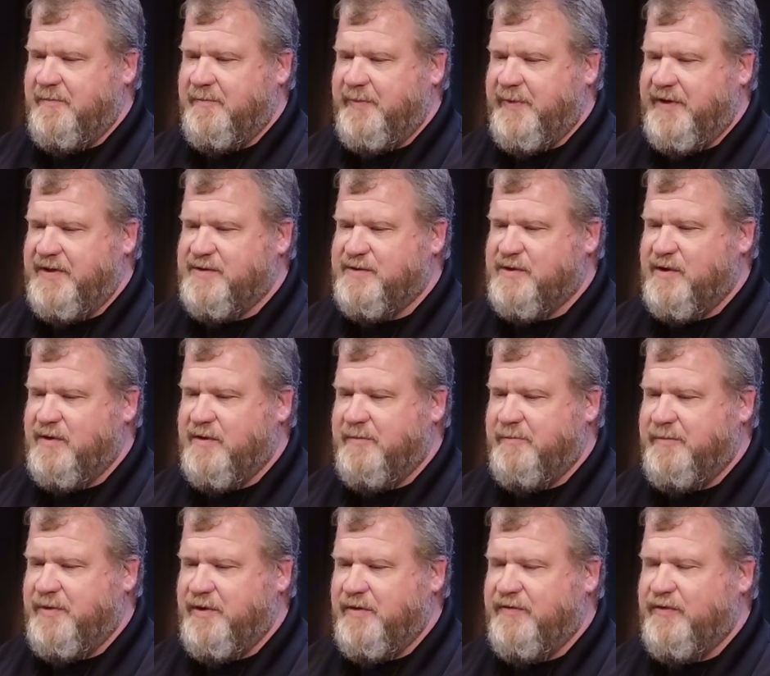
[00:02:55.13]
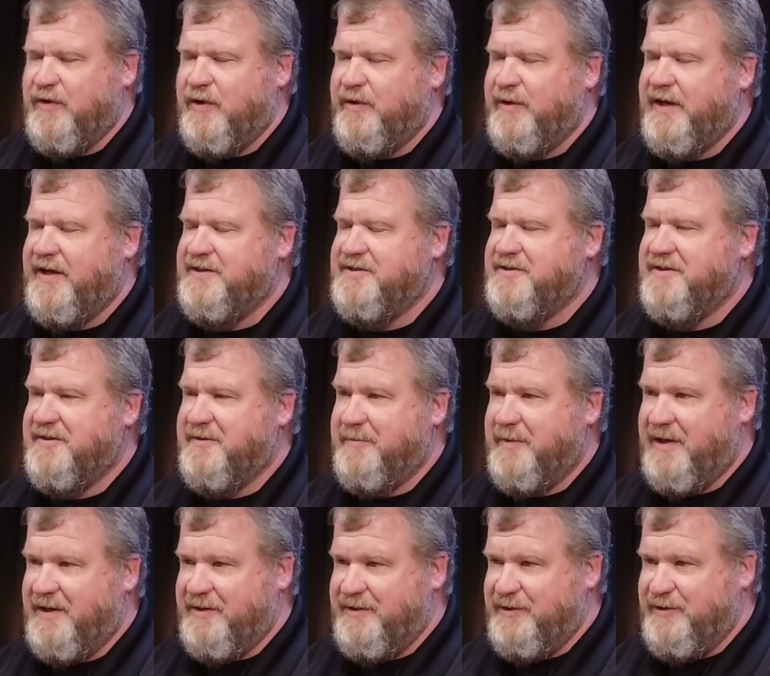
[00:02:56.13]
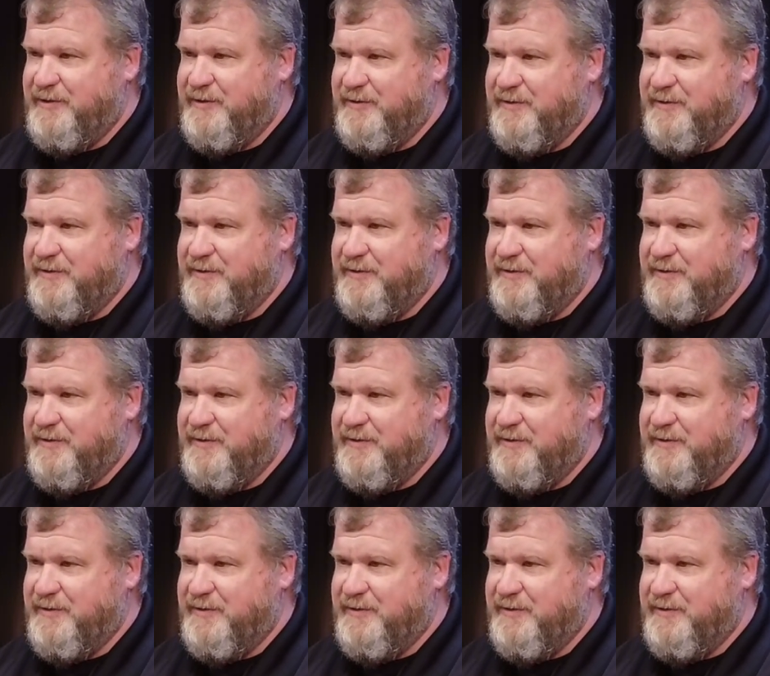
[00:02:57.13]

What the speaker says: But it was on a beautiful location of the Bayou.